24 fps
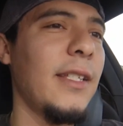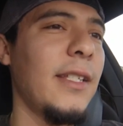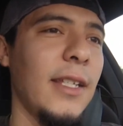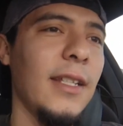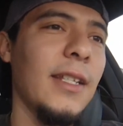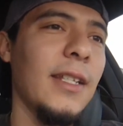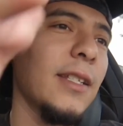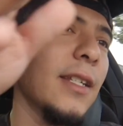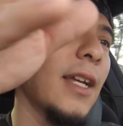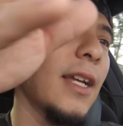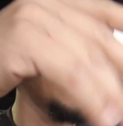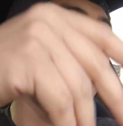and then I
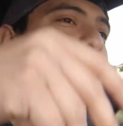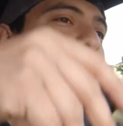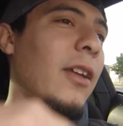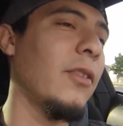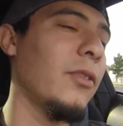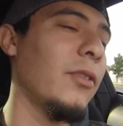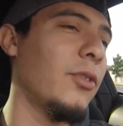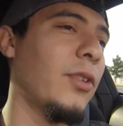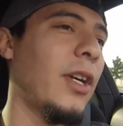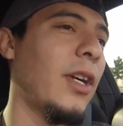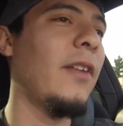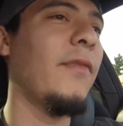see this
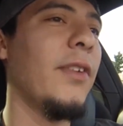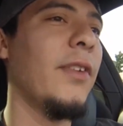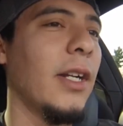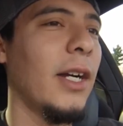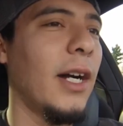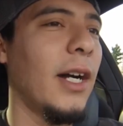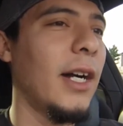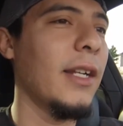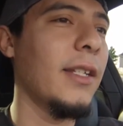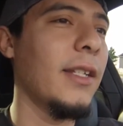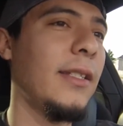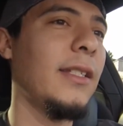guy who's
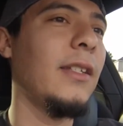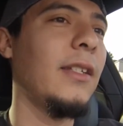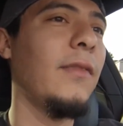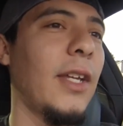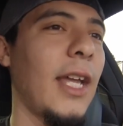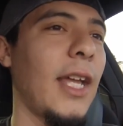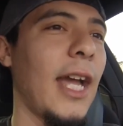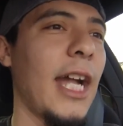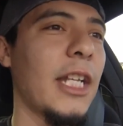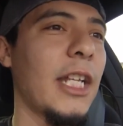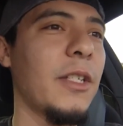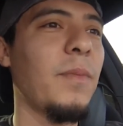driving a Honda
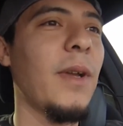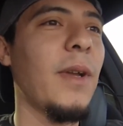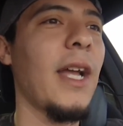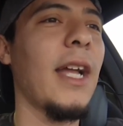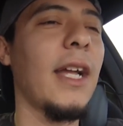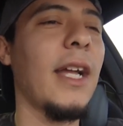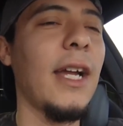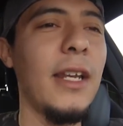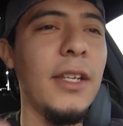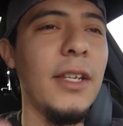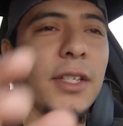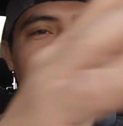Civic
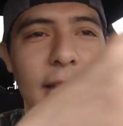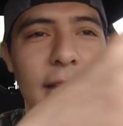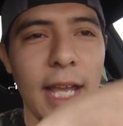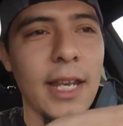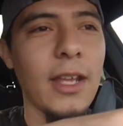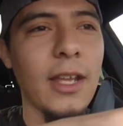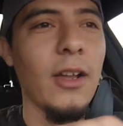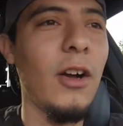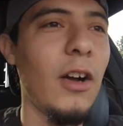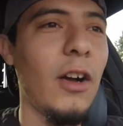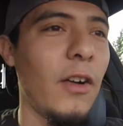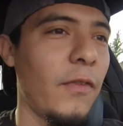hatchback, kind of
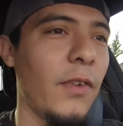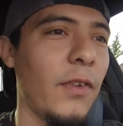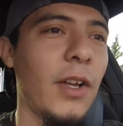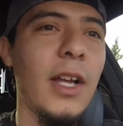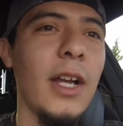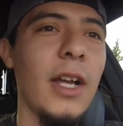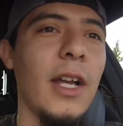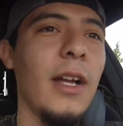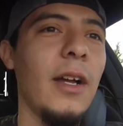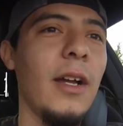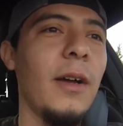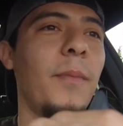standing off
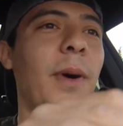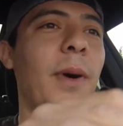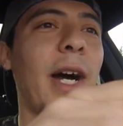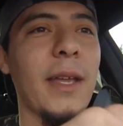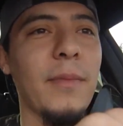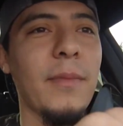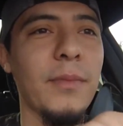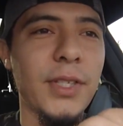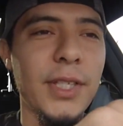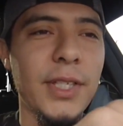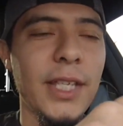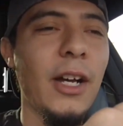
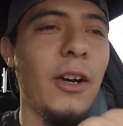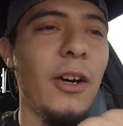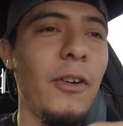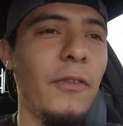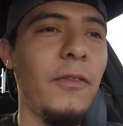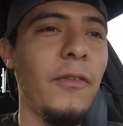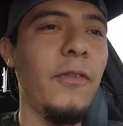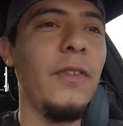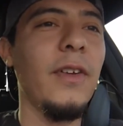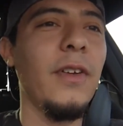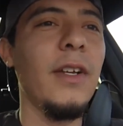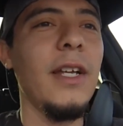by
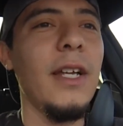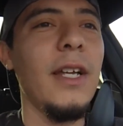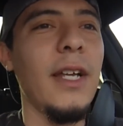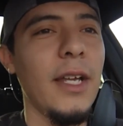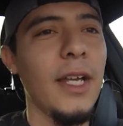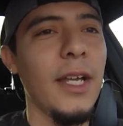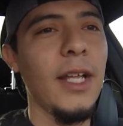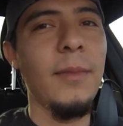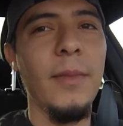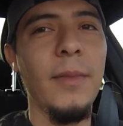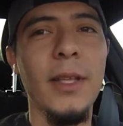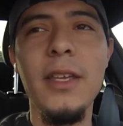himself.
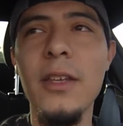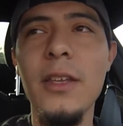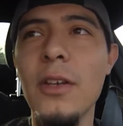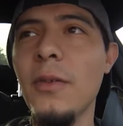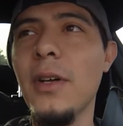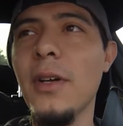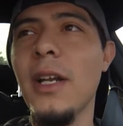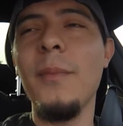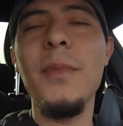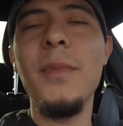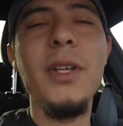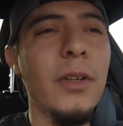And I'm like,
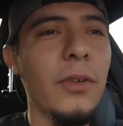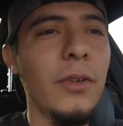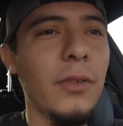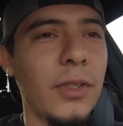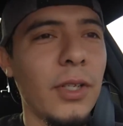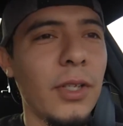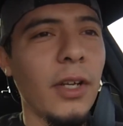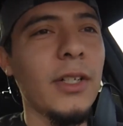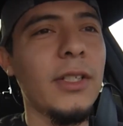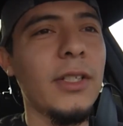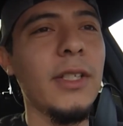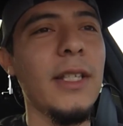you know what, I'm going to
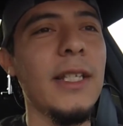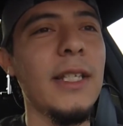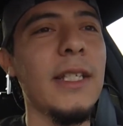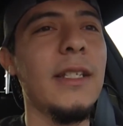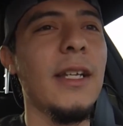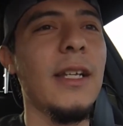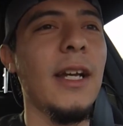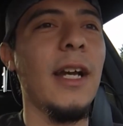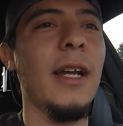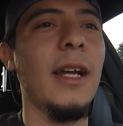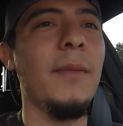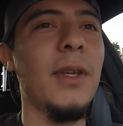go talk to
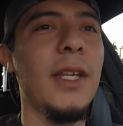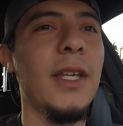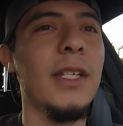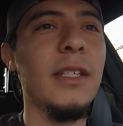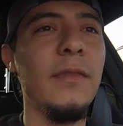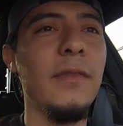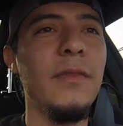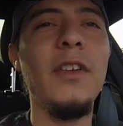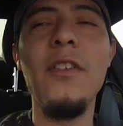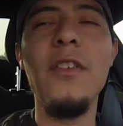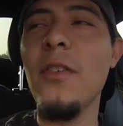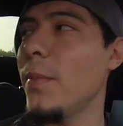this guy,
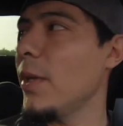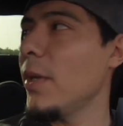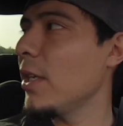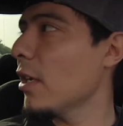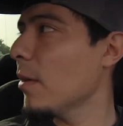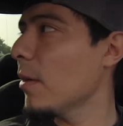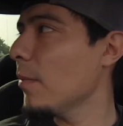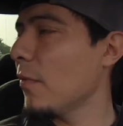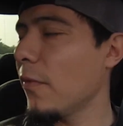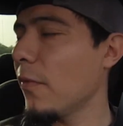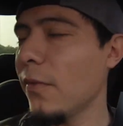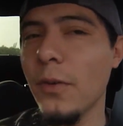because I've never
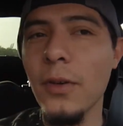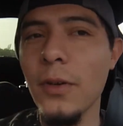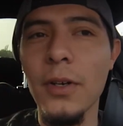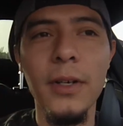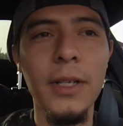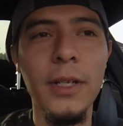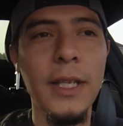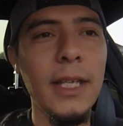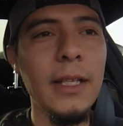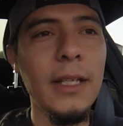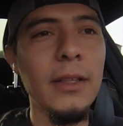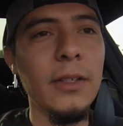been here
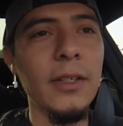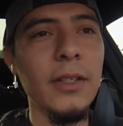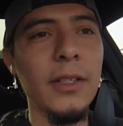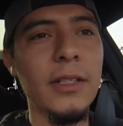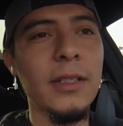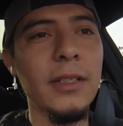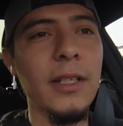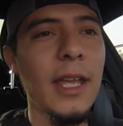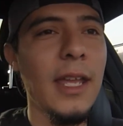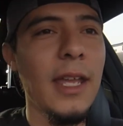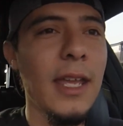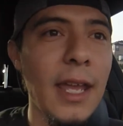before. He
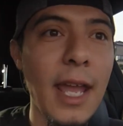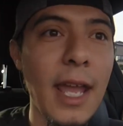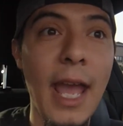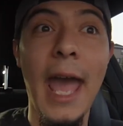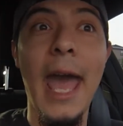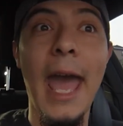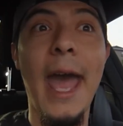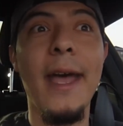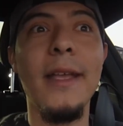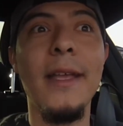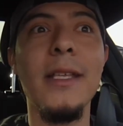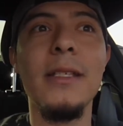looks like he
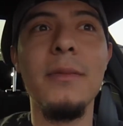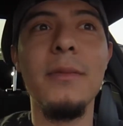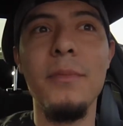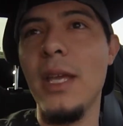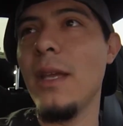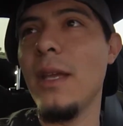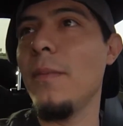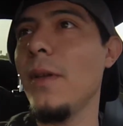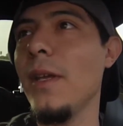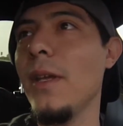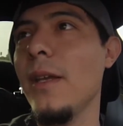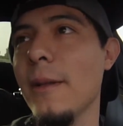has,
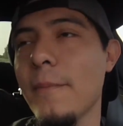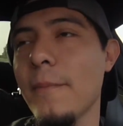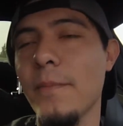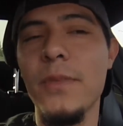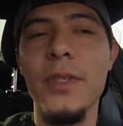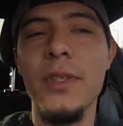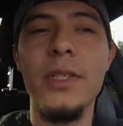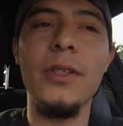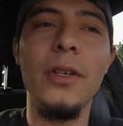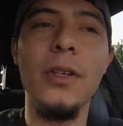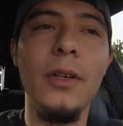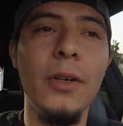maybe.
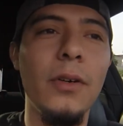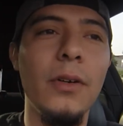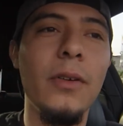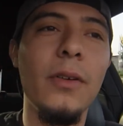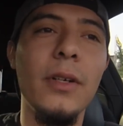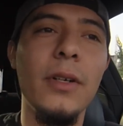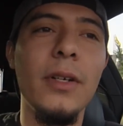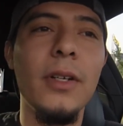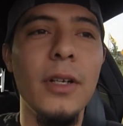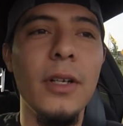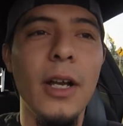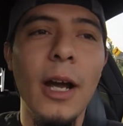
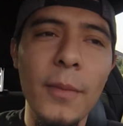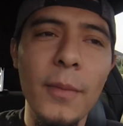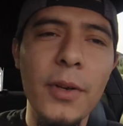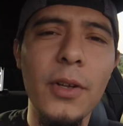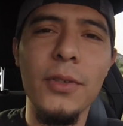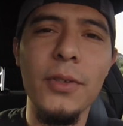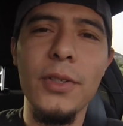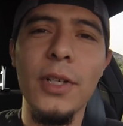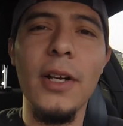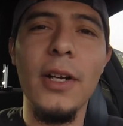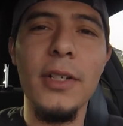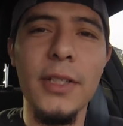So I'm
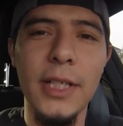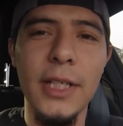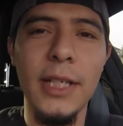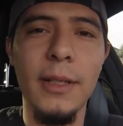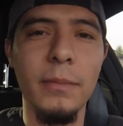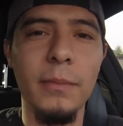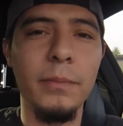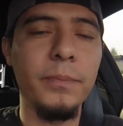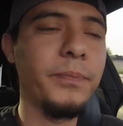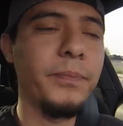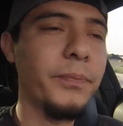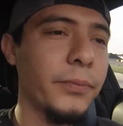going to go talk to
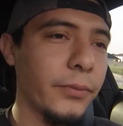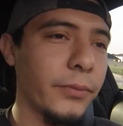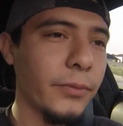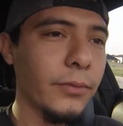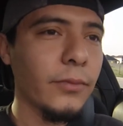him.